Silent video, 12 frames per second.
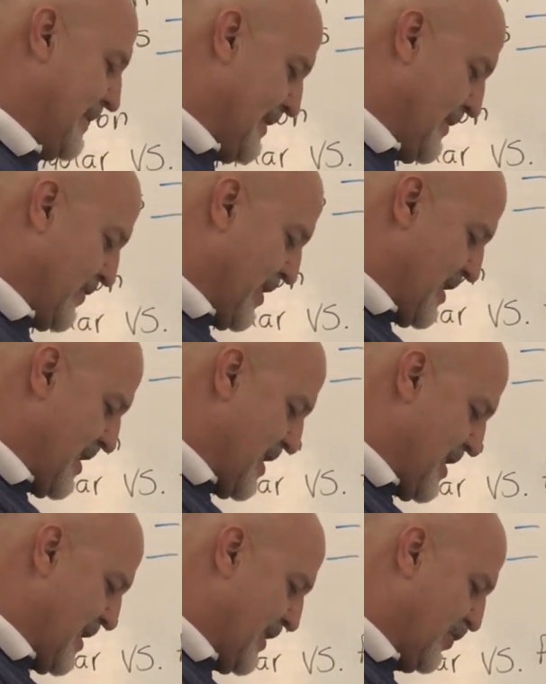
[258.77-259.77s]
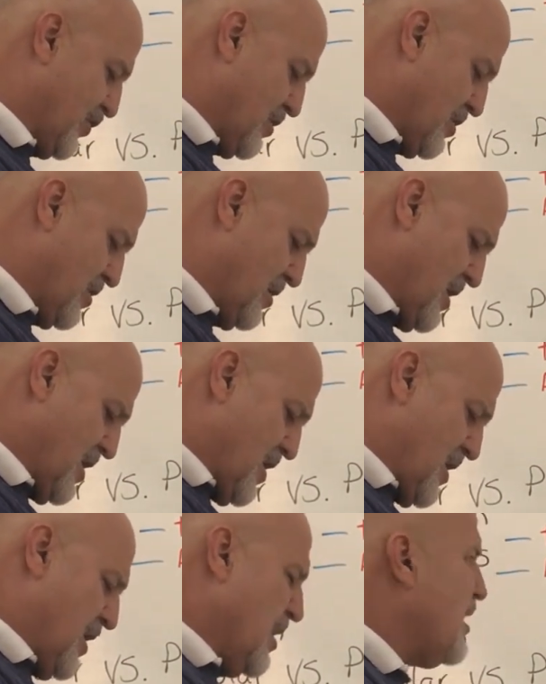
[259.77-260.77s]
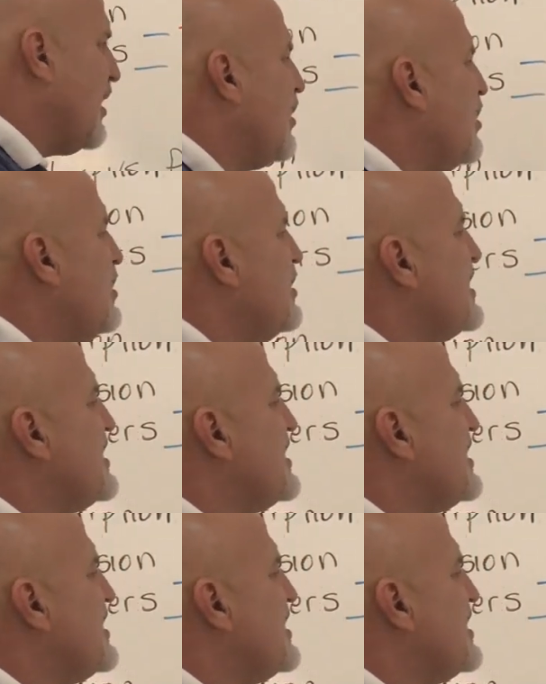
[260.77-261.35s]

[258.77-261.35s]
Okay, so who